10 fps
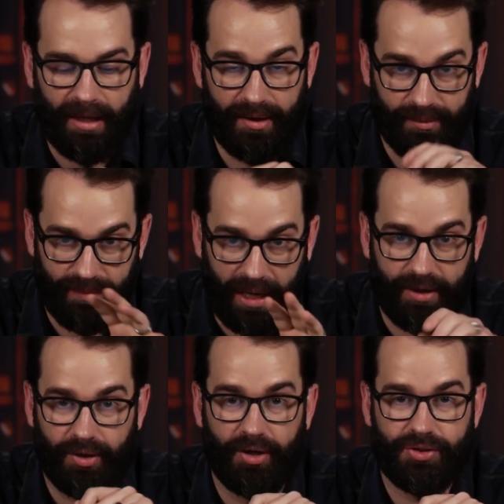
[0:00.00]
And I
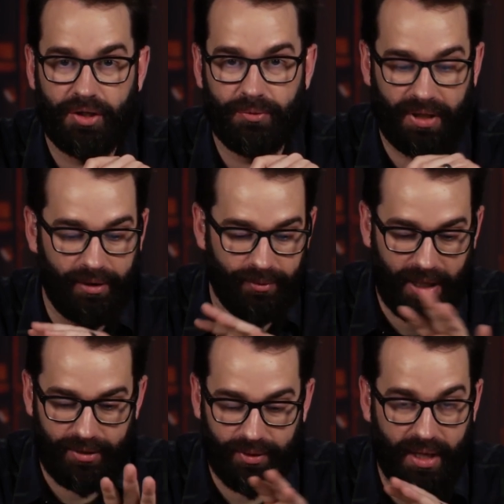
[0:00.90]
can also,
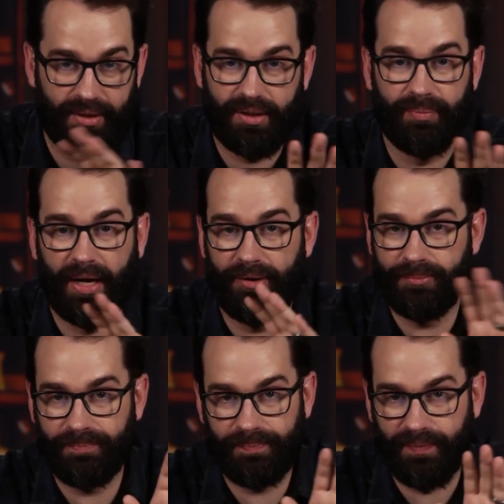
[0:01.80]
without knowing anything
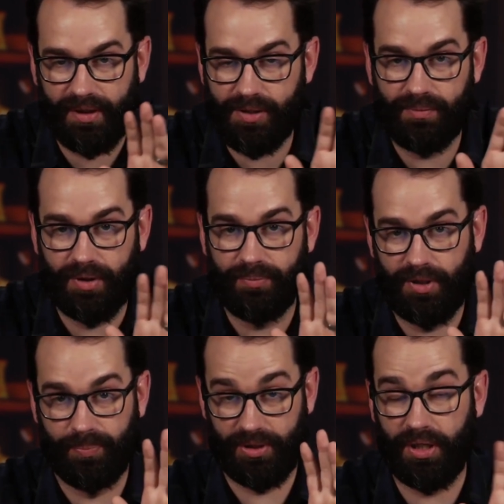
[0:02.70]
about
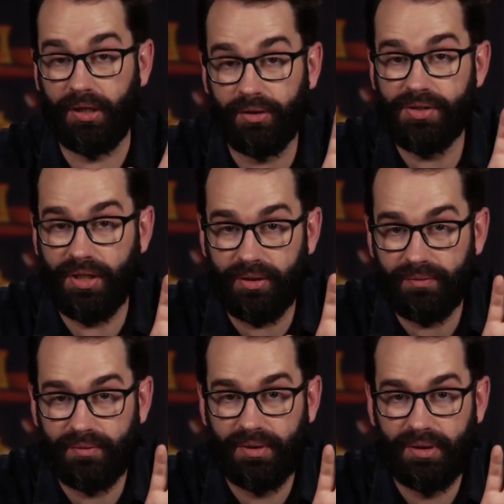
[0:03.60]
the particulars here,
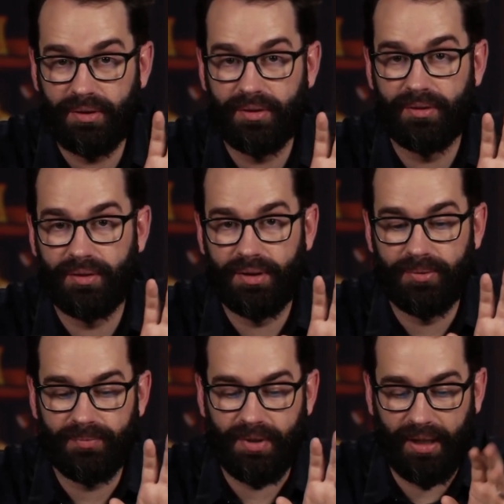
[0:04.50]

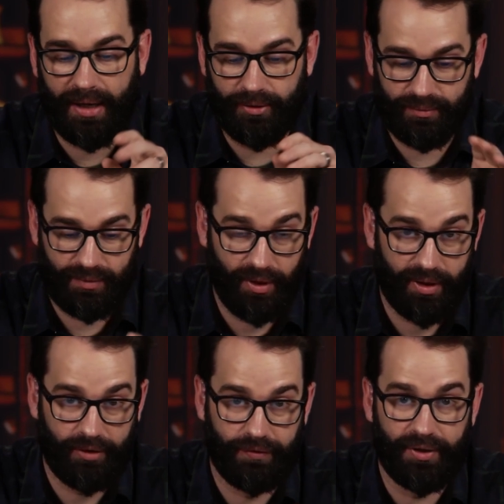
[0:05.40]
and I don't know
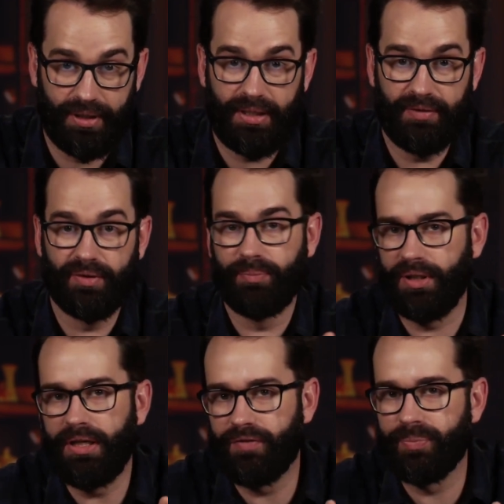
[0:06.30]
that I fully even
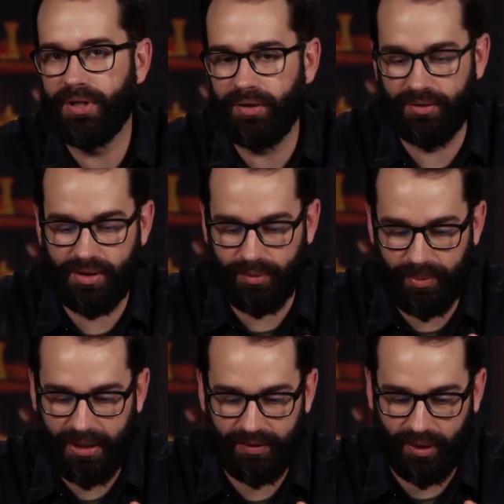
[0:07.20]
believe the particulars that we're
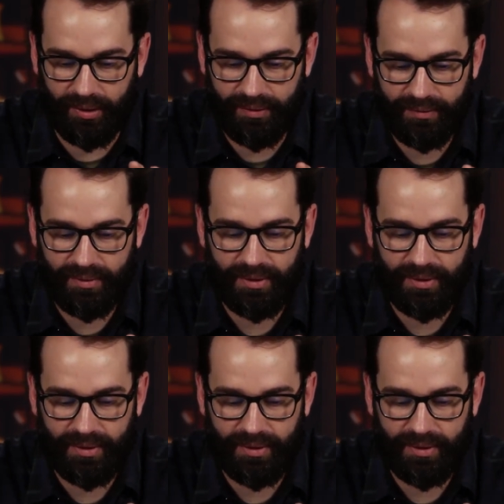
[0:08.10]
being told.